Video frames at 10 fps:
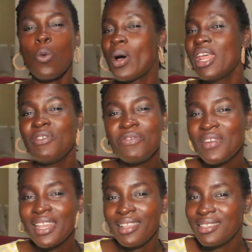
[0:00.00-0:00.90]
Whatever
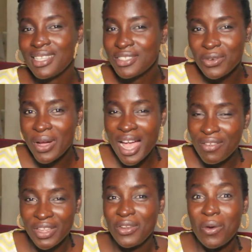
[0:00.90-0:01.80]
fantasies you
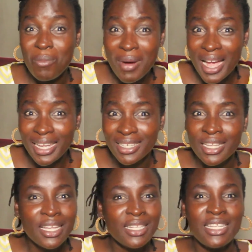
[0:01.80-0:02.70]
have in your mind,
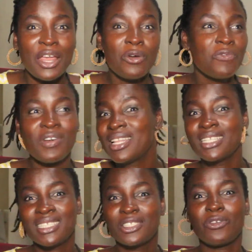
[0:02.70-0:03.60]
they are not
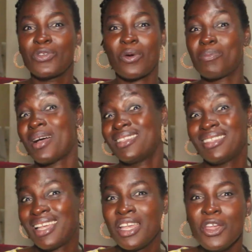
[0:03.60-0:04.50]
fantasies of your
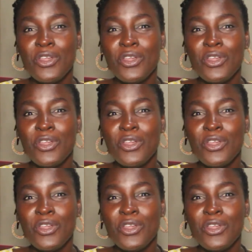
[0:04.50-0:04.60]
partner.